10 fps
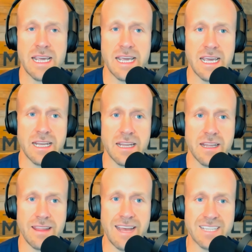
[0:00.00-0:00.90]
And
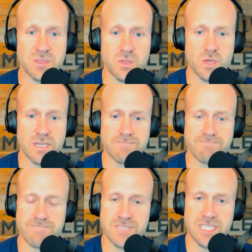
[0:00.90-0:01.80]
that's
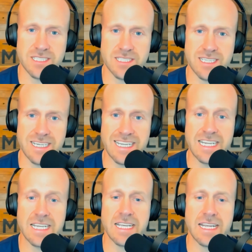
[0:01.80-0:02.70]
what just,
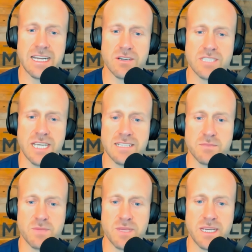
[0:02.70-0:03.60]
it
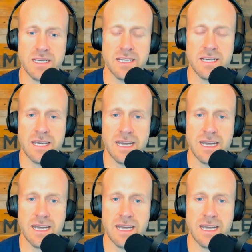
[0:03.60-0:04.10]
irritates me.